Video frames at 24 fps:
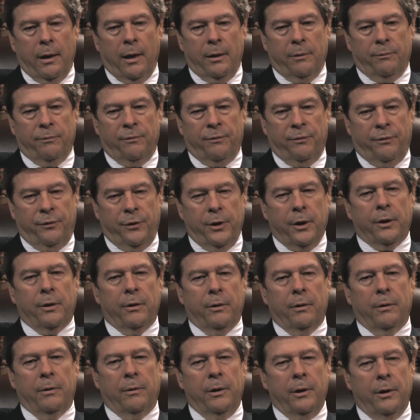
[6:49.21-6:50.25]
I
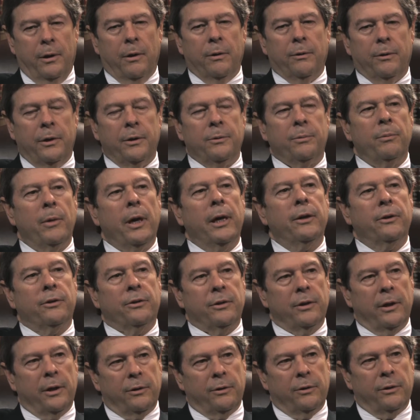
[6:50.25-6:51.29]
figured, you know, this makes
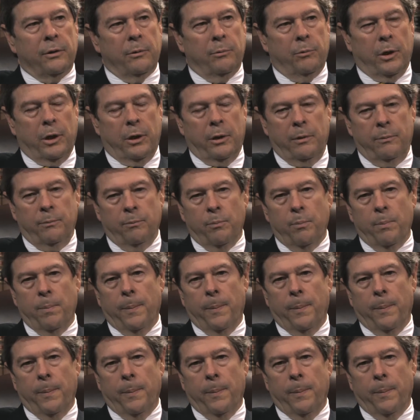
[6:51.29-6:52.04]
sense to me,